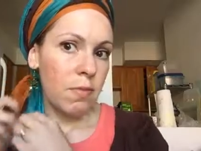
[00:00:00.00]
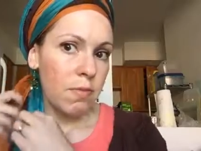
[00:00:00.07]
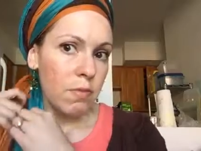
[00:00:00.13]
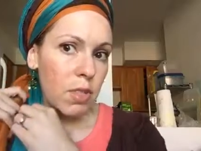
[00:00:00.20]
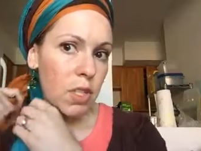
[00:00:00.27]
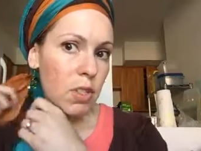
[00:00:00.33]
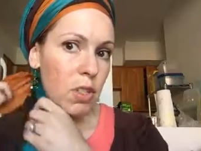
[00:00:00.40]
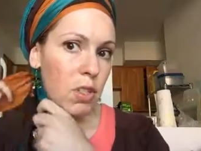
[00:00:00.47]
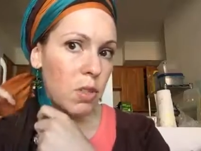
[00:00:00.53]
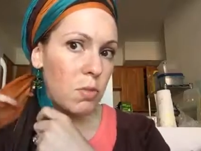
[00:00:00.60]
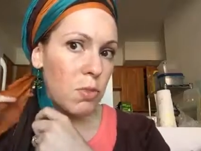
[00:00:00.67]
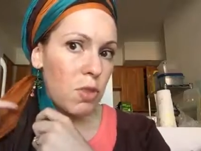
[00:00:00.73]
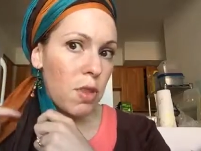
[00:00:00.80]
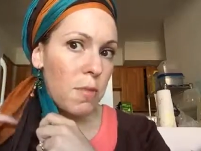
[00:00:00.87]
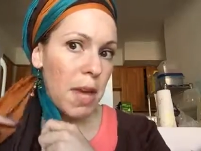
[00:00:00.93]
and you
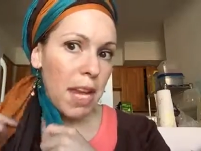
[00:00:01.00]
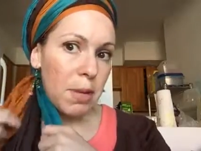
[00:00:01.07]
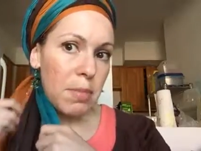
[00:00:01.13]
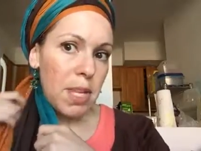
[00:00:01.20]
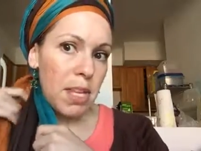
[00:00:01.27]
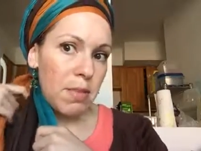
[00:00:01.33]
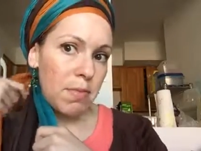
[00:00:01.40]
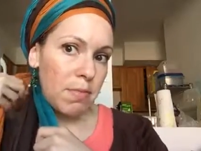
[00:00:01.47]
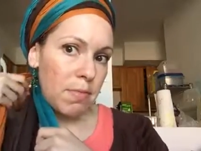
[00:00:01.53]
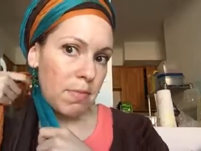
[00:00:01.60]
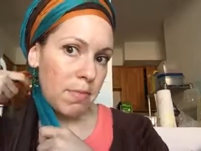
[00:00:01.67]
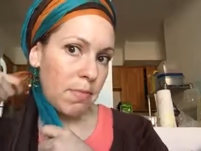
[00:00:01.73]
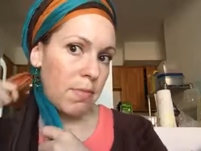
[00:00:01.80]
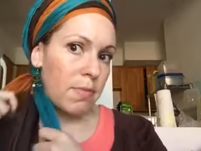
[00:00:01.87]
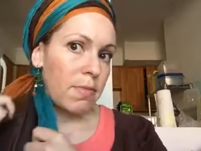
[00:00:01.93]
smooth them out a bit,
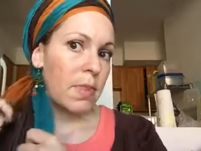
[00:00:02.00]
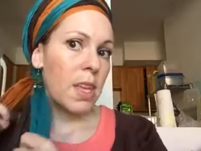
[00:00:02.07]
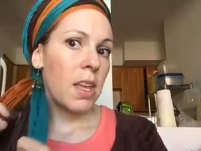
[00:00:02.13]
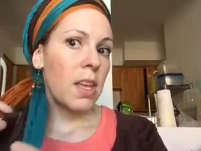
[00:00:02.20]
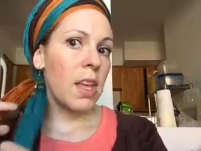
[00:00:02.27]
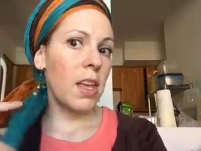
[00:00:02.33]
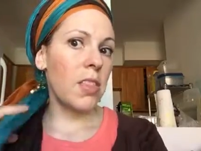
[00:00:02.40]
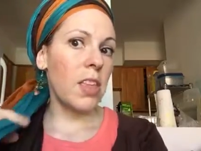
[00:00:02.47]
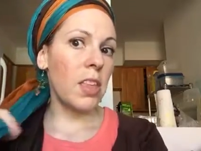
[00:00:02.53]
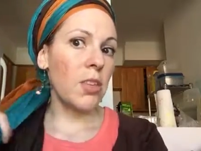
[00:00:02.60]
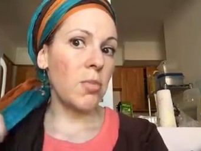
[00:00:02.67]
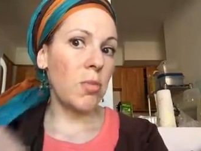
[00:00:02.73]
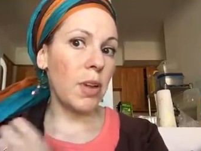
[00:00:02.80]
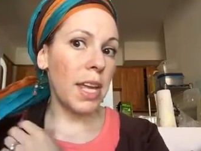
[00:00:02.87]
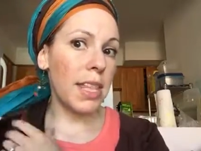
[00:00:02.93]
and then
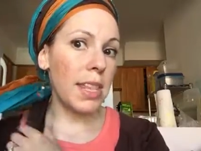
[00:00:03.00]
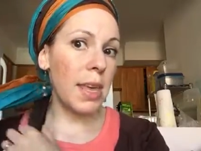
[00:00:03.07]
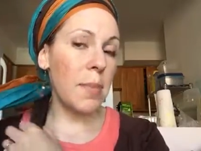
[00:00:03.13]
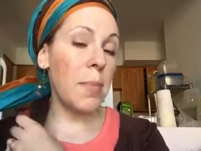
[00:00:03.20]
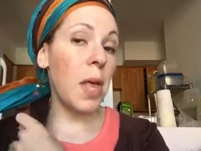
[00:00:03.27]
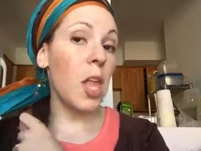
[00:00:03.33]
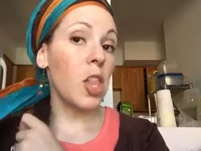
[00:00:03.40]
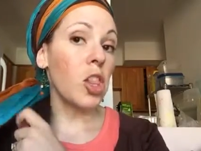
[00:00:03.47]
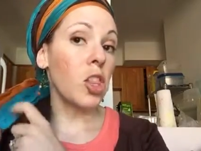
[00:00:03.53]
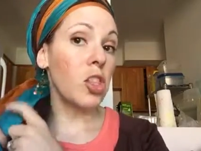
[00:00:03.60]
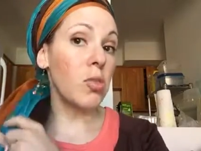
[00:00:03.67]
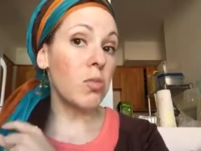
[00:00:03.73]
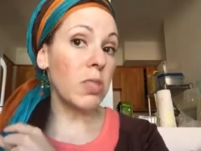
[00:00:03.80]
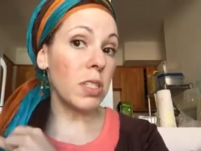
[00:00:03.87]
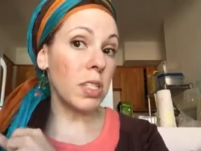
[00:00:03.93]
you braid them
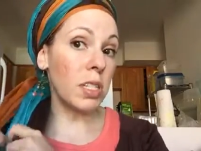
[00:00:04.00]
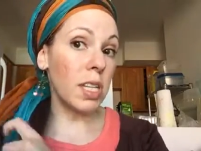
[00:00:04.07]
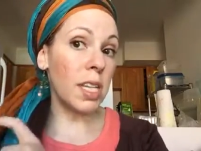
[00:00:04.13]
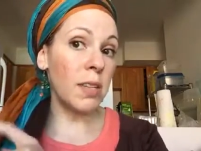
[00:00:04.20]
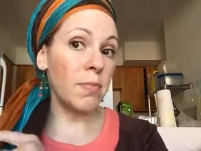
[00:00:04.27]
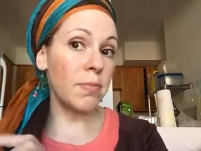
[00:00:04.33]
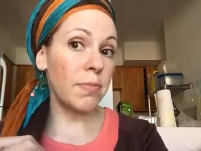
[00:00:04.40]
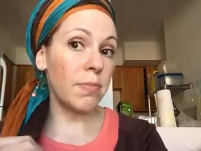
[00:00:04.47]
loosely.